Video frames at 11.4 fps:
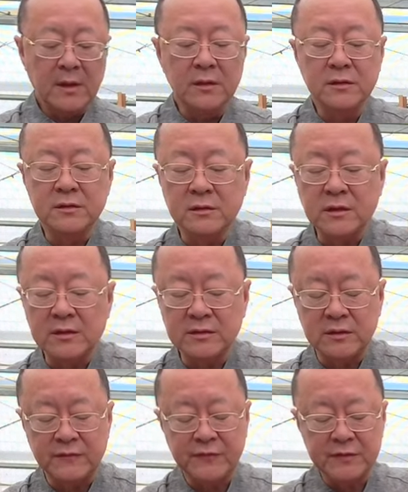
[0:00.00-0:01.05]
and this is the cut
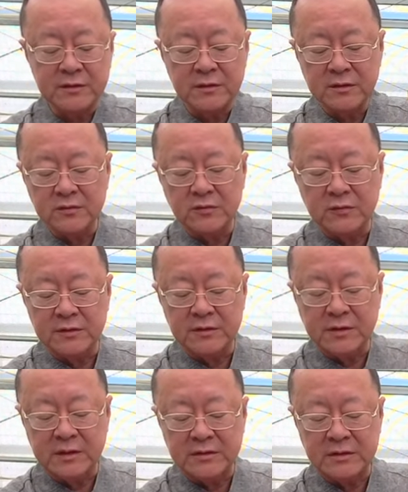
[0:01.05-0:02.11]
surface. So this is the
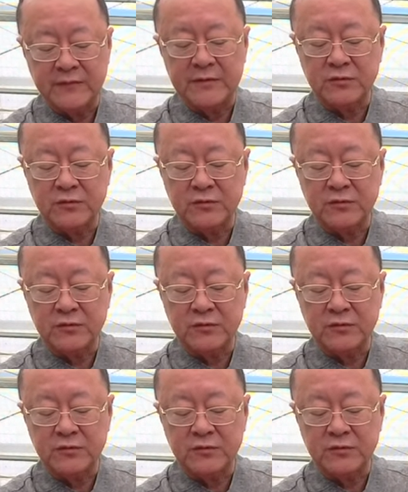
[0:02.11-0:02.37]
cut surface,